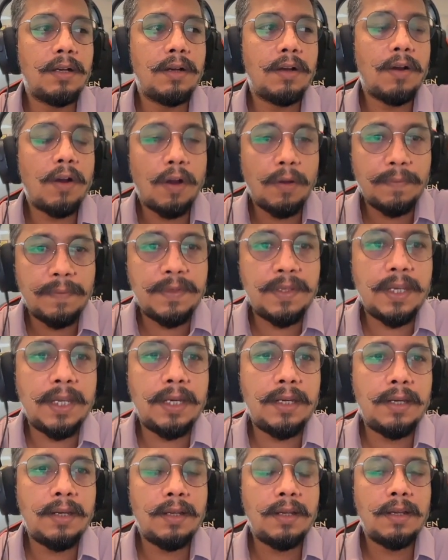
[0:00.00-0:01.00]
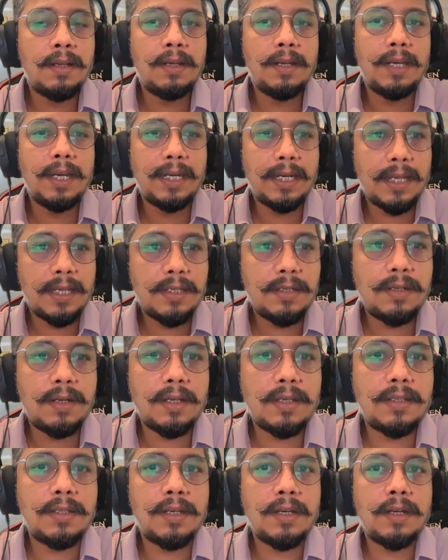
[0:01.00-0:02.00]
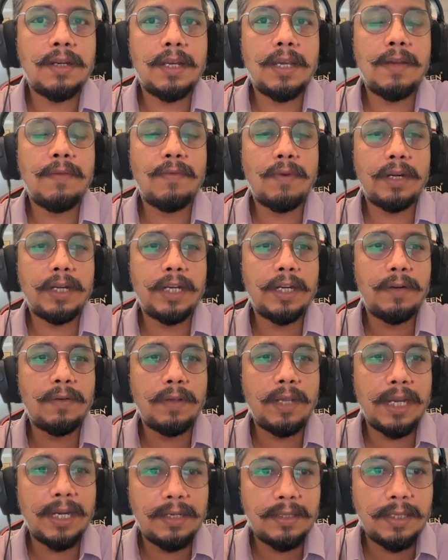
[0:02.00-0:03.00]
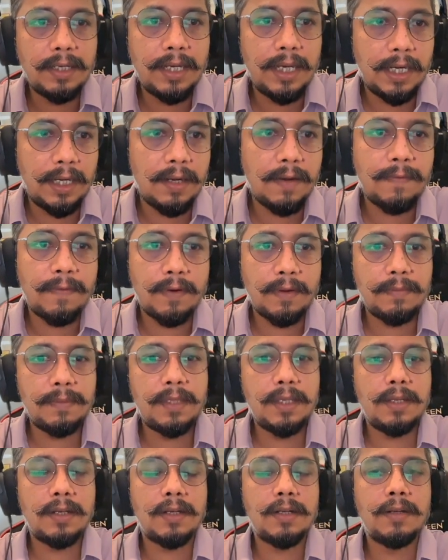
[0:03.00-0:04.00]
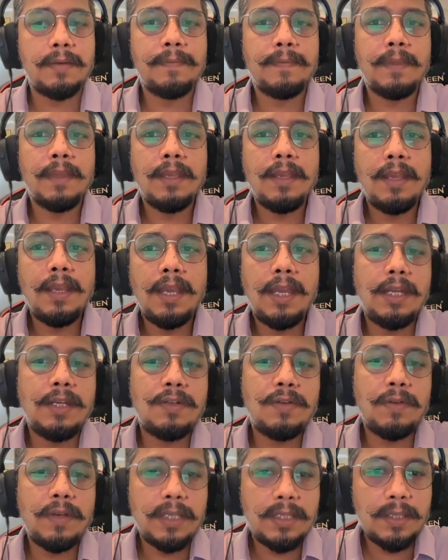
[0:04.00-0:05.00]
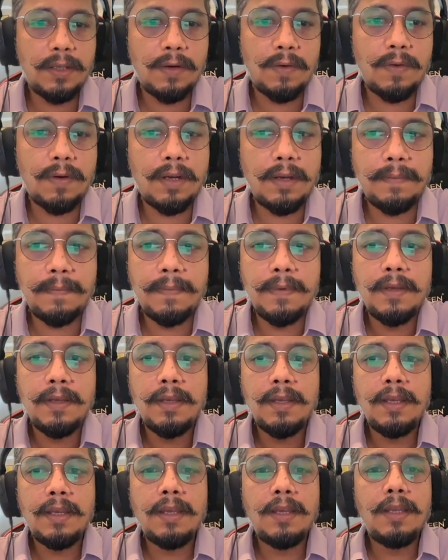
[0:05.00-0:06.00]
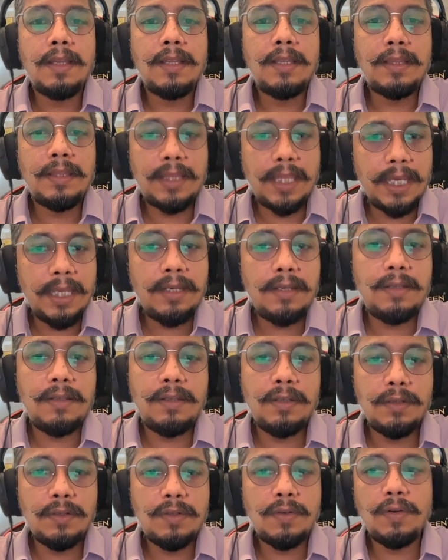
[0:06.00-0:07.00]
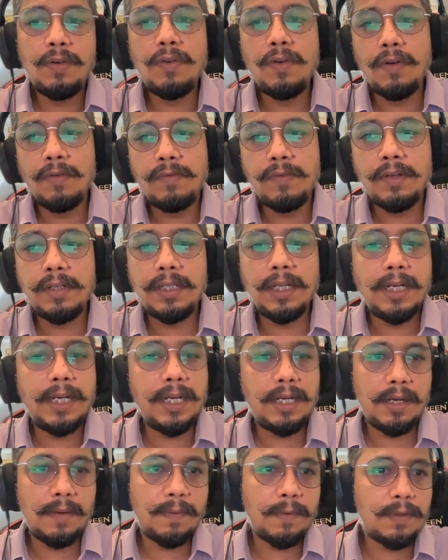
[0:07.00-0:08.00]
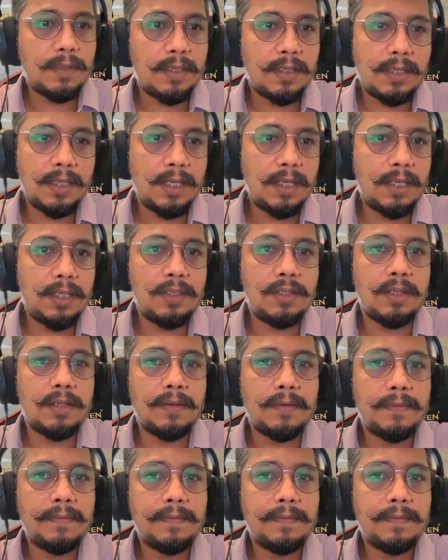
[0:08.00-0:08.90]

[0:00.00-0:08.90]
object data structure and wanted to get the data from there and show as a rollup, then you should go for the data processing engine.